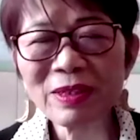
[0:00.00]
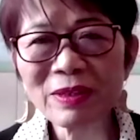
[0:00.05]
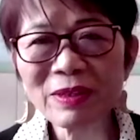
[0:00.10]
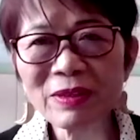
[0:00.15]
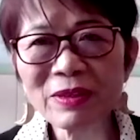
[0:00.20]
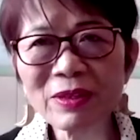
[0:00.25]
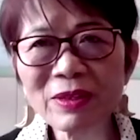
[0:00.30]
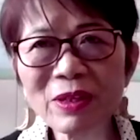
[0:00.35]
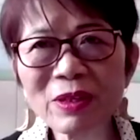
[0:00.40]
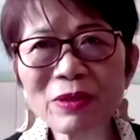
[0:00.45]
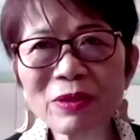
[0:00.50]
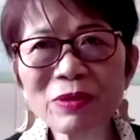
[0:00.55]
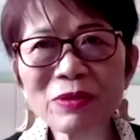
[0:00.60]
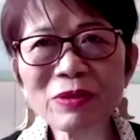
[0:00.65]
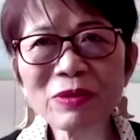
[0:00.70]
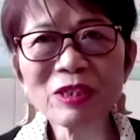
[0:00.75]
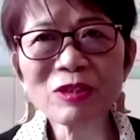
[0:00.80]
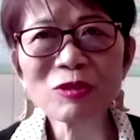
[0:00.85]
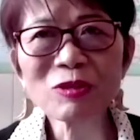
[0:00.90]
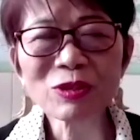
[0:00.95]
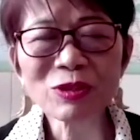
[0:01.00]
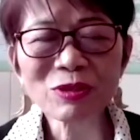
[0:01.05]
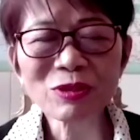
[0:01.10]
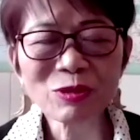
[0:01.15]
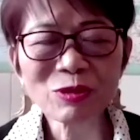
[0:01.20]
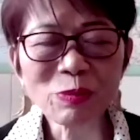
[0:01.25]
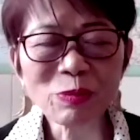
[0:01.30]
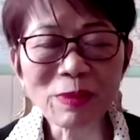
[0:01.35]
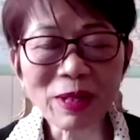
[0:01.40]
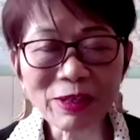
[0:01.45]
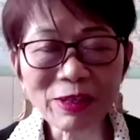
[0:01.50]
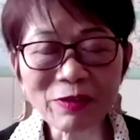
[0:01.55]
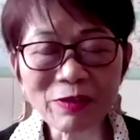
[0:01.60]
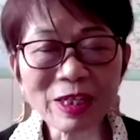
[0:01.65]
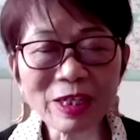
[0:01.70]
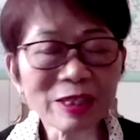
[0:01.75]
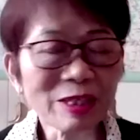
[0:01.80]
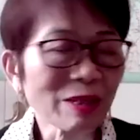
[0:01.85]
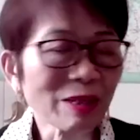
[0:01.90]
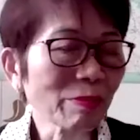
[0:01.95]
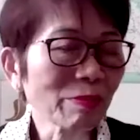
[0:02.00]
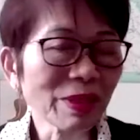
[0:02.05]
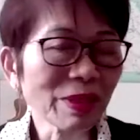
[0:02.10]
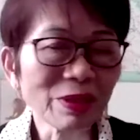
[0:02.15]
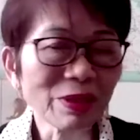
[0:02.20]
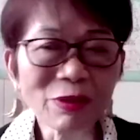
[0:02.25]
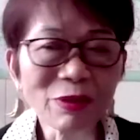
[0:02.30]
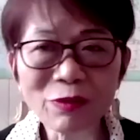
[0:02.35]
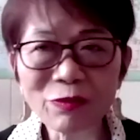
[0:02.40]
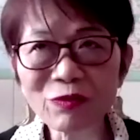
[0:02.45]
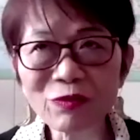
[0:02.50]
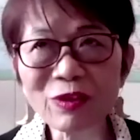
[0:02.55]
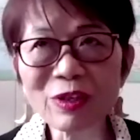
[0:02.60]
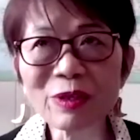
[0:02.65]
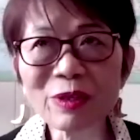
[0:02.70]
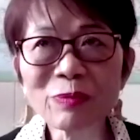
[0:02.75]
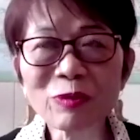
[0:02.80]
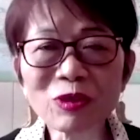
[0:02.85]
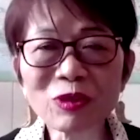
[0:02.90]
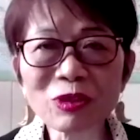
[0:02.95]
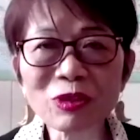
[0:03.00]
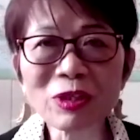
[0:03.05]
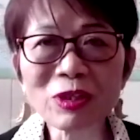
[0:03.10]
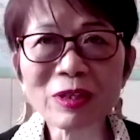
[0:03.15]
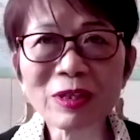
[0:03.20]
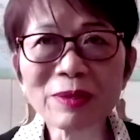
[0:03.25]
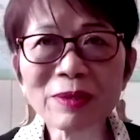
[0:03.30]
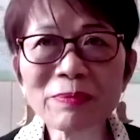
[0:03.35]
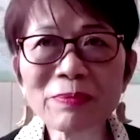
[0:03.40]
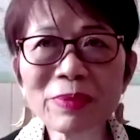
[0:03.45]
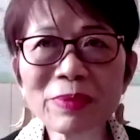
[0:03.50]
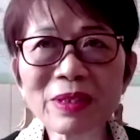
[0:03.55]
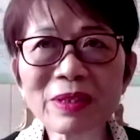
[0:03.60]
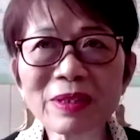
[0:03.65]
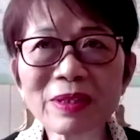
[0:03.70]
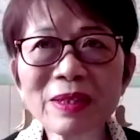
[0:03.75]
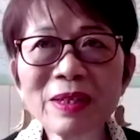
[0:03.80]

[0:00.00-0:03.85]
not only just to my riding, but all throughout British Columbia.